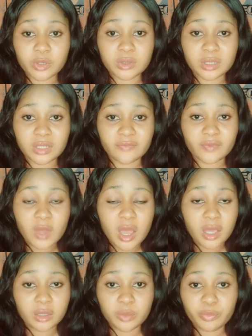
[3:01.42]
to leave
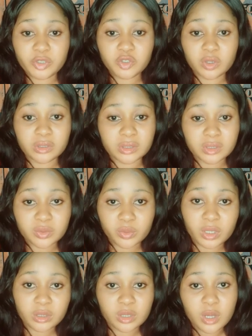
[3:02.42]
the picture on the
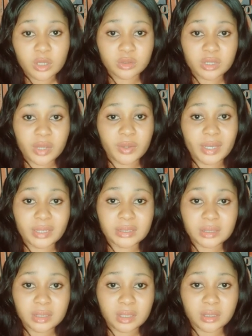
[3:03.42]
screen so that you can
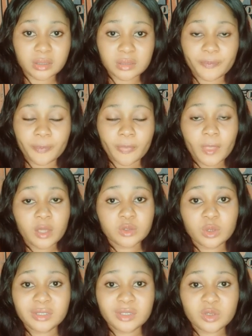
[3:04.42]
see it.
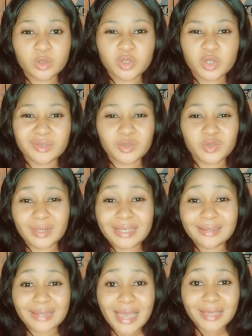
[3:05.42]
So this lotion is really
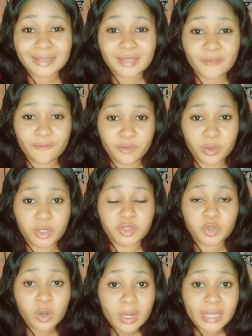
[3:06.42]
nice if you're a
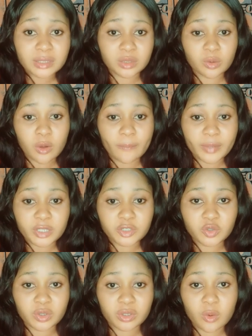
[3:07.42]
chocolate in
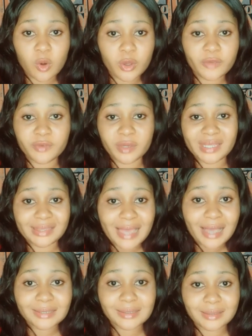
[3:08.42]
complexion, or if you're
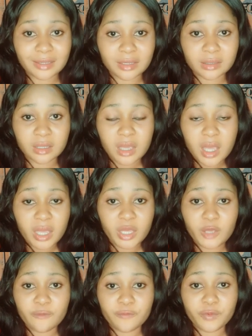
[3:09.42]
dark skin.
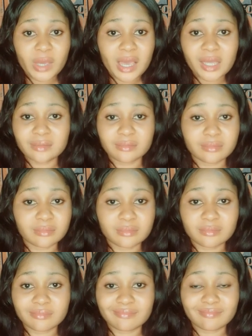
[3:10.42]
If
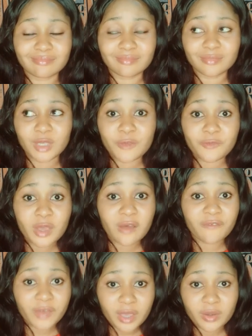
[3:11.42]
you are
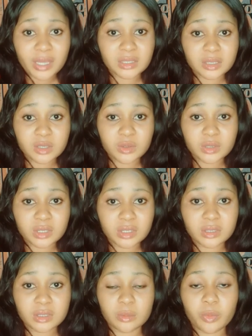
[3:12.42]
fair, you can still use
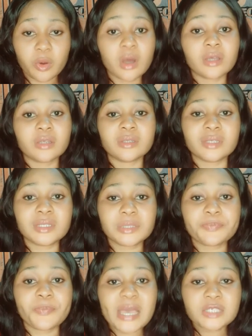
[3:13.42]
it, but it's
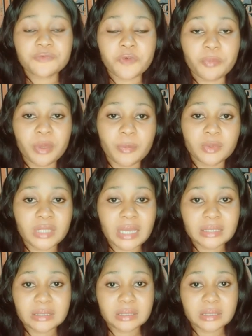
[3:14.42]
best for people that